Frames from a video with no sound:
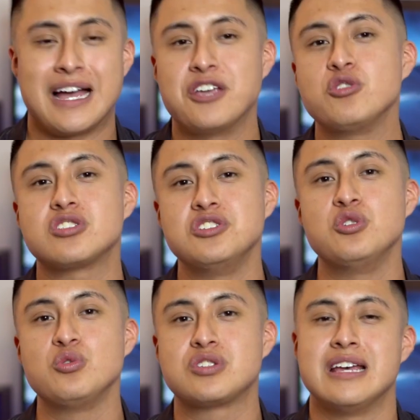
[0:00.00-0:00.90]
I used to
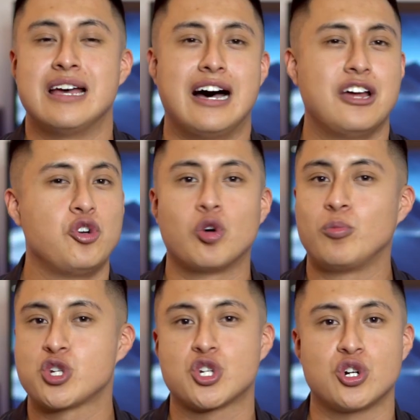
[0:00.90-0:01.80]
use uh,
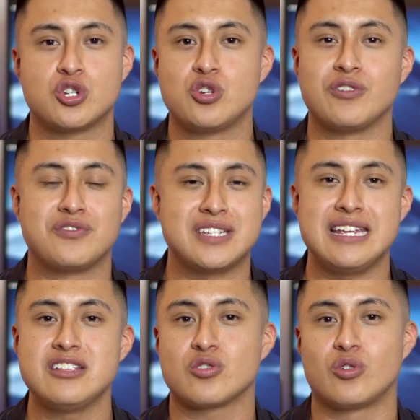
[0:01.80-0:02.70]
normal Shure two
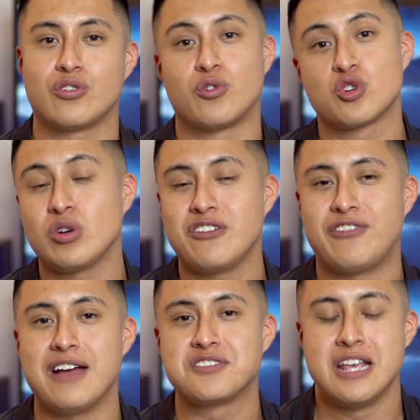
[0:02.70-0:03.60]
fifteens or four
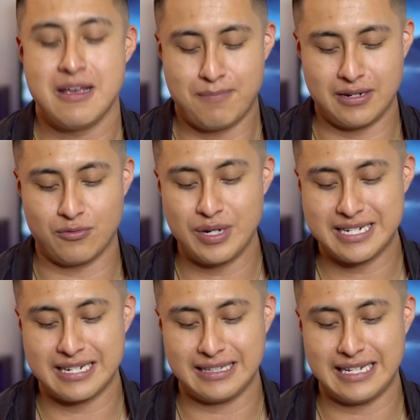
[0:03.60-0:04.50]
twenty-fives, but
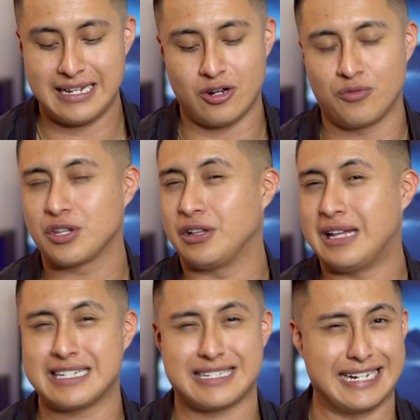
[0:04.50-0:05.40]
recently, over the
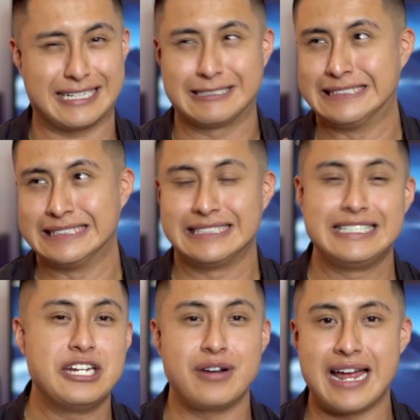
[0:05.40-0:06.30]
last like
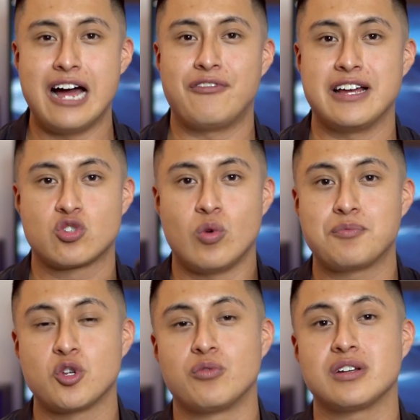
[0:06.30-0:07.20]
year and a half, I
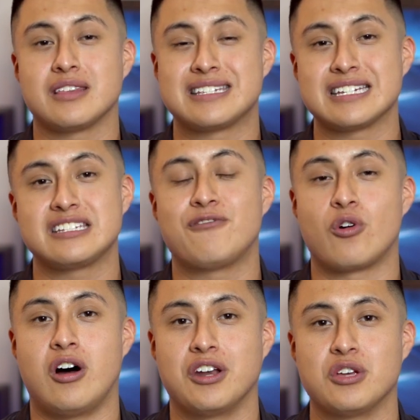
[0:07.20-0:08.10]
swapped over to the
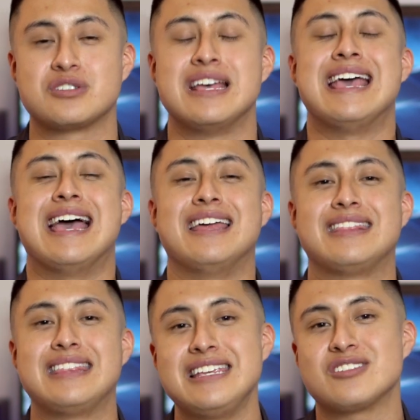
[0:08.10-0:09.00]
sixty-four Audios,
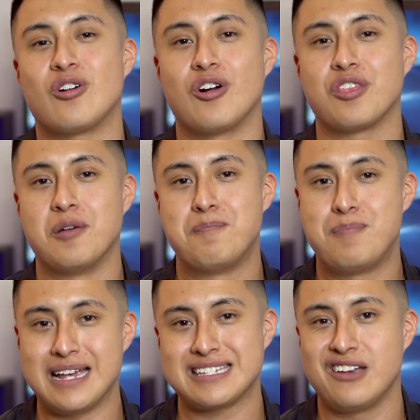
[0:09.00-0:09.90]
and these are the
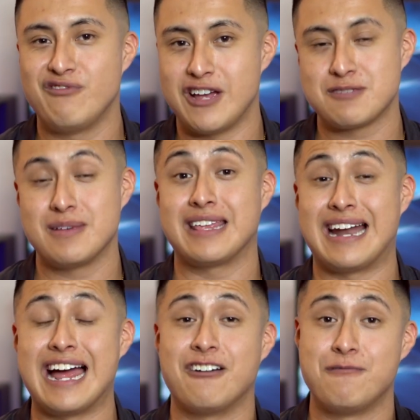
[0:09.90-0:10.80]
best investment that
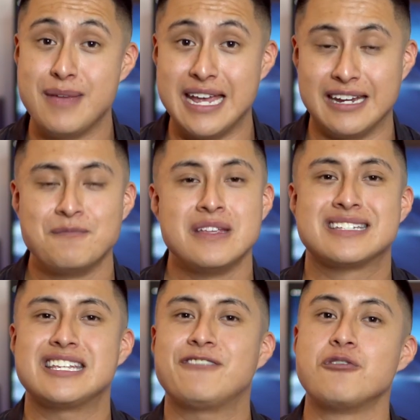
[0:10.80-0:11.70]
I have made.
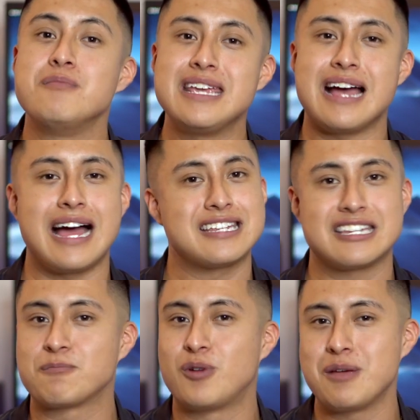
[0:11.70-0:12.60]
See, for me, I
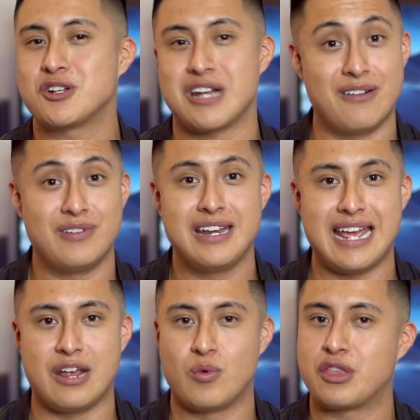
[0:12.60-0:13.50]
sing pretty much every
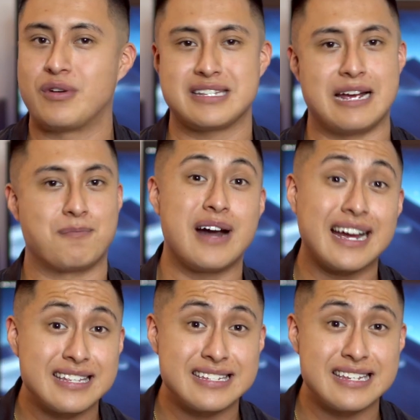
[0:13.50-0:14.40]
day, whether it's at
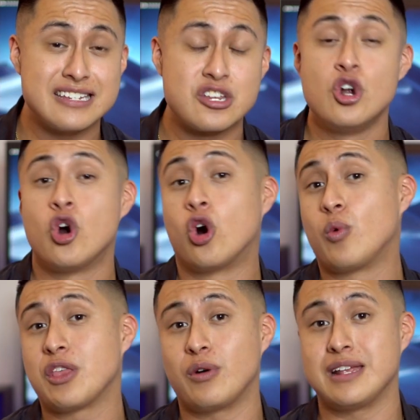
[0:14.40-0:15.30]
practices or
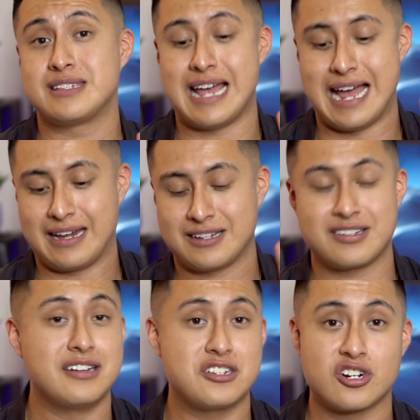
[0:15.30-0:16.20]
whether it's at
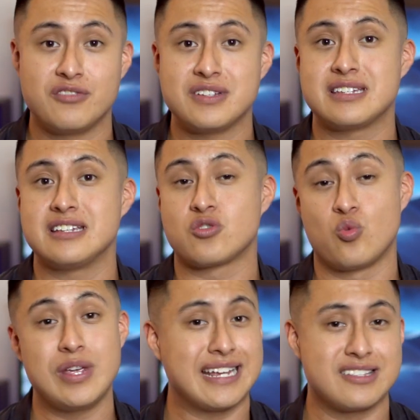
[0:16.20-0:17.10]
Sunday services,
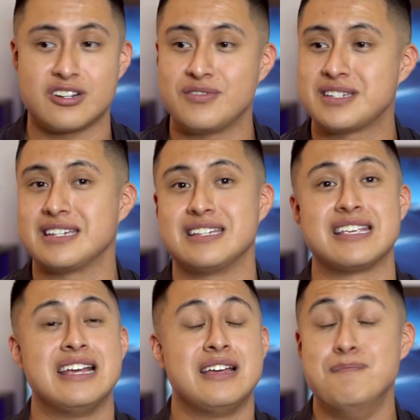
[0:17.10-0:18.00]
weekend
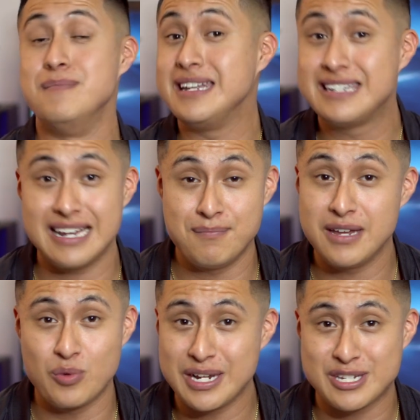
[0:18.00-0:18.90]
services, mid
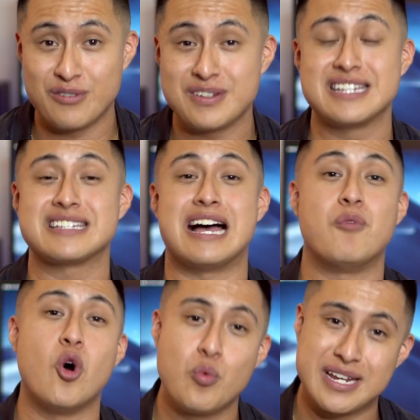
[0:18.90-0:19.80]
midweek services,
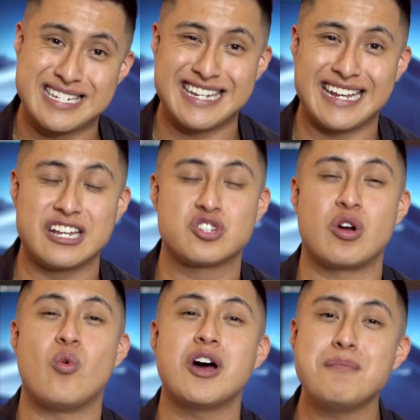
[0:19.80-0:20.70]
I'm always singing.
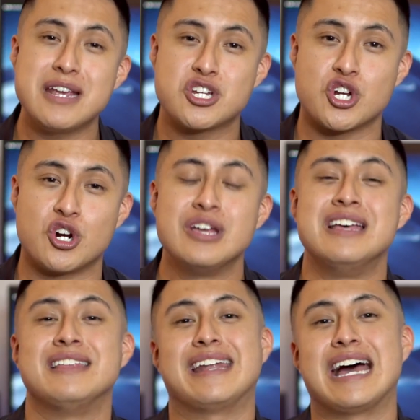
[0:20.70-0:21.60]
So I wanna make sure
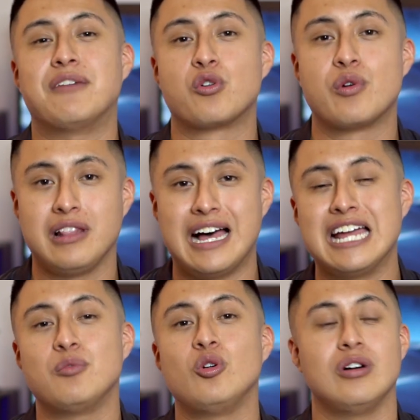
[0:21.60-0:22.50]
that I have a
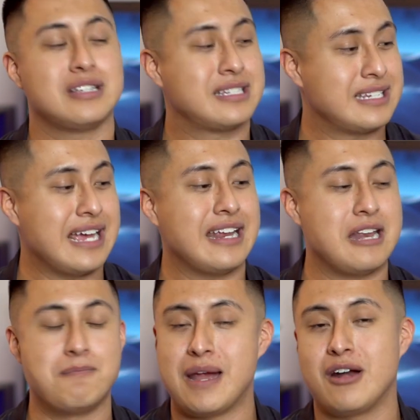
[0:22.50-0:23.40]
reliable set
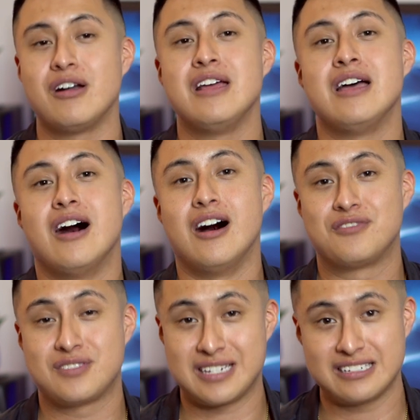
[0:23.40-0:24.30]
and pair
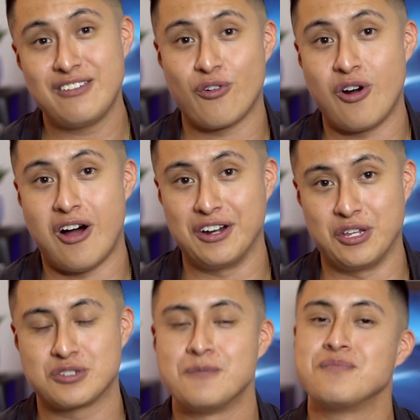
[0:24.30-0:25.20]
of sixty-four
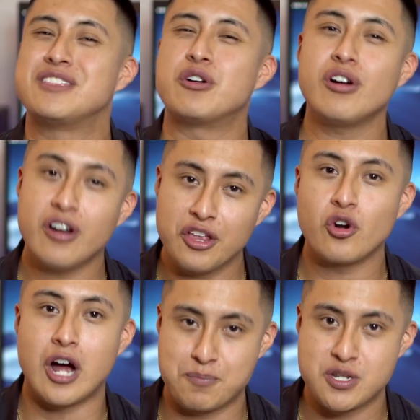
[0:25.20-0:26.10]
Audios. There are
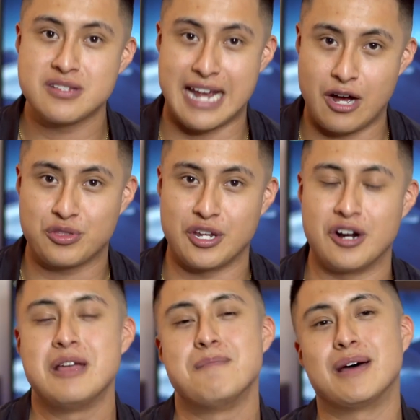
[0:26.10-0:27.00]
other options out
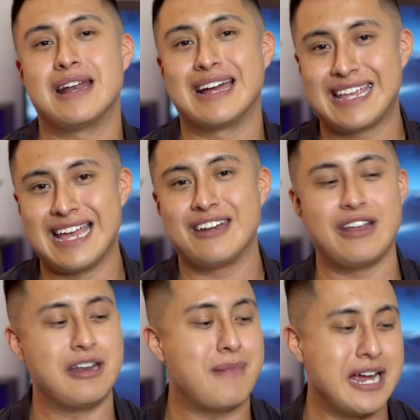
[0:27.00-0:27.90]
there, but
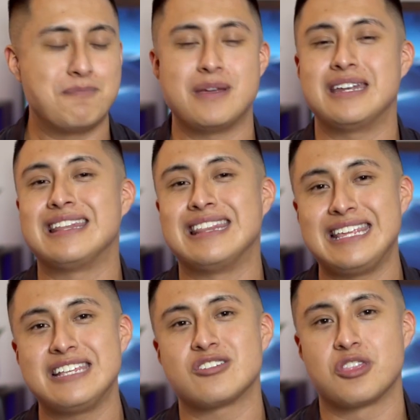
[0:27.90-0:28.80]
again, in my opinion,
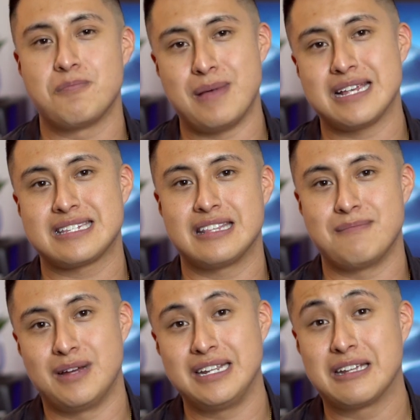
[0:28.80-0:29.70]
these are the best
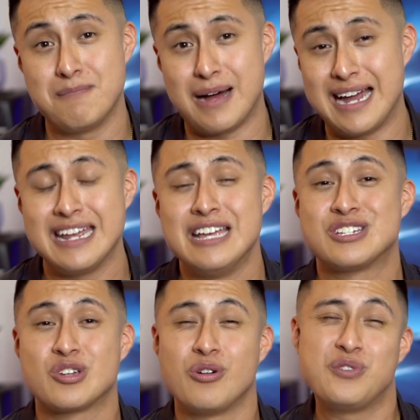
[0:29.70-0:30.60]
that money can buy.
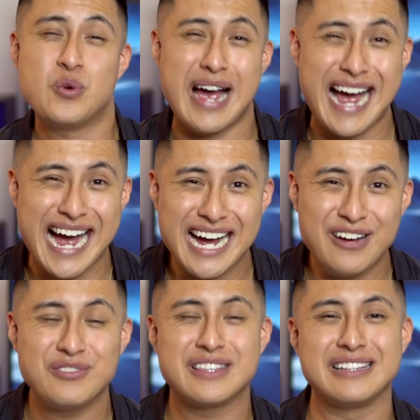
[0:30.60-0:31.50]
So if you
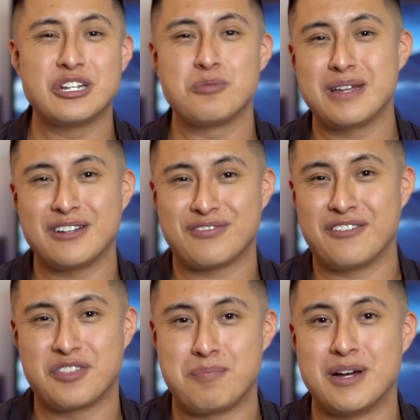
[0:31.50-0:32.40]
have the little bit of,
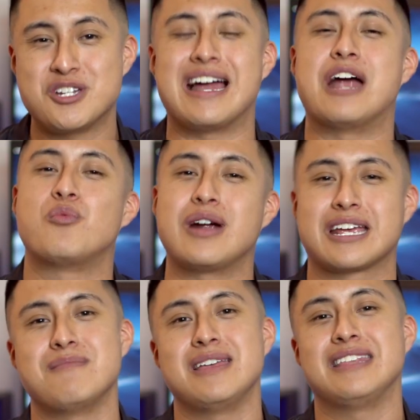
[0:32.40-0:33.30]
of the budget, I
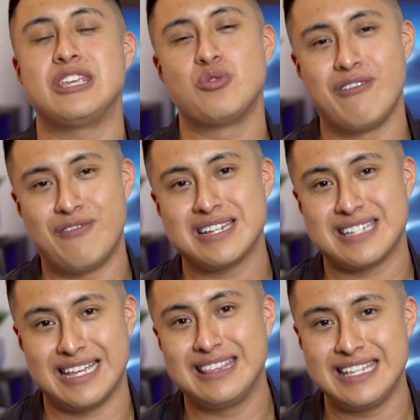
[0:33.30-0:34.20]
recommend that you
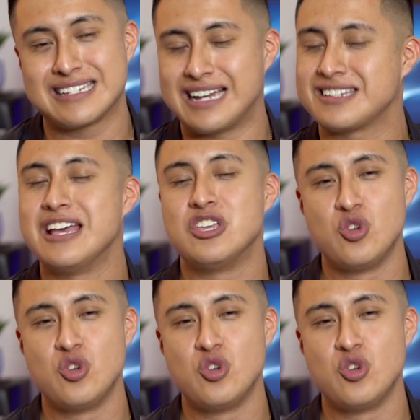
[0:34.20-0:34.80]
invest in these guys.